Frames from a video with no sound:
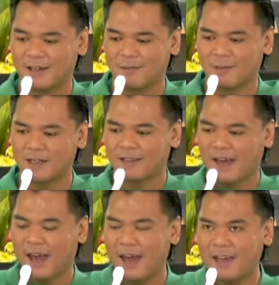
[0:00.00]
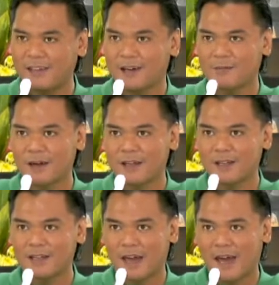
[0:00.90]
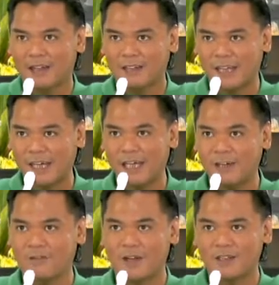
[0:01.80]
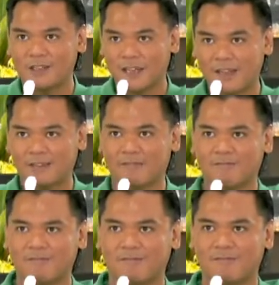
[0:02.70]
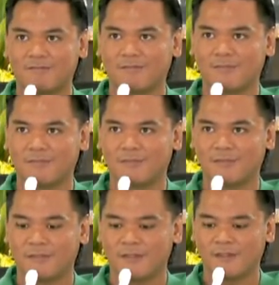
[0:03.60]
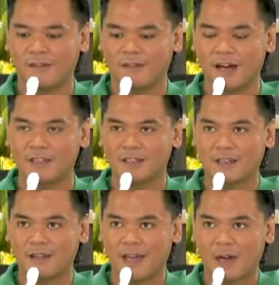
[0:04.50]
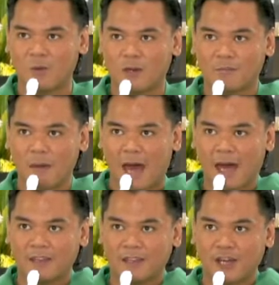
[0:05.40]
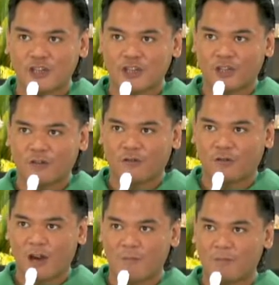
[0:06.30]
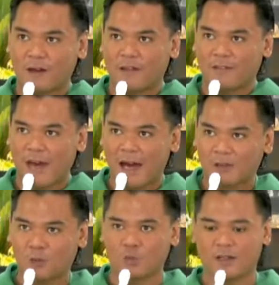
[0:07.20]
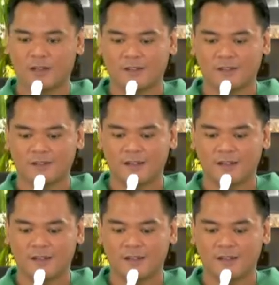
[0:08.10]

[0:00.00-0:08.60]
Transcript: But Adam and Eve sinned. Thus, they were banished from that world